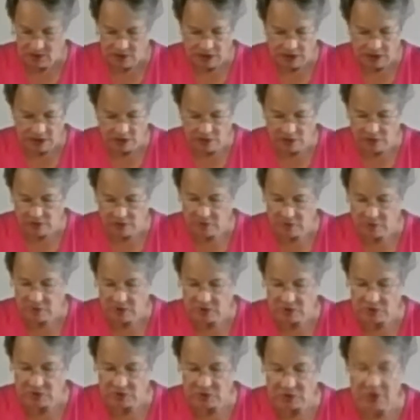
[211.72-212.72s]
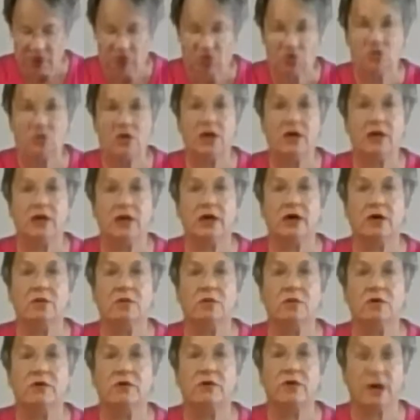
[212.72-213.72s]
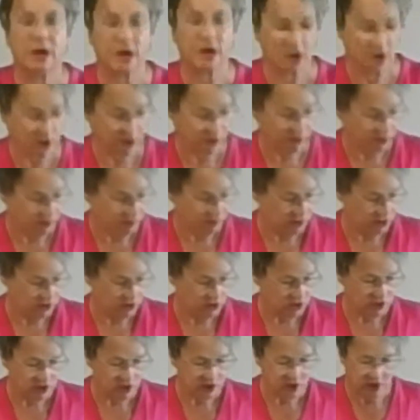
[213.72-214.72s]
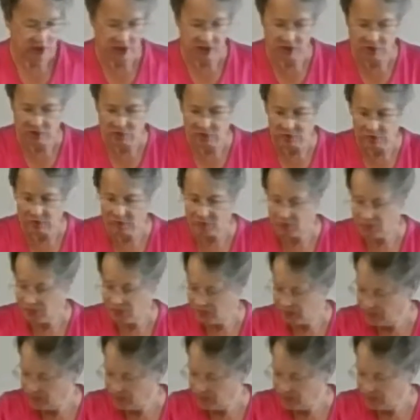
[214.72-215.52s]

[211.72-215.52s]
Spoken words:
however much space and however much design you want to put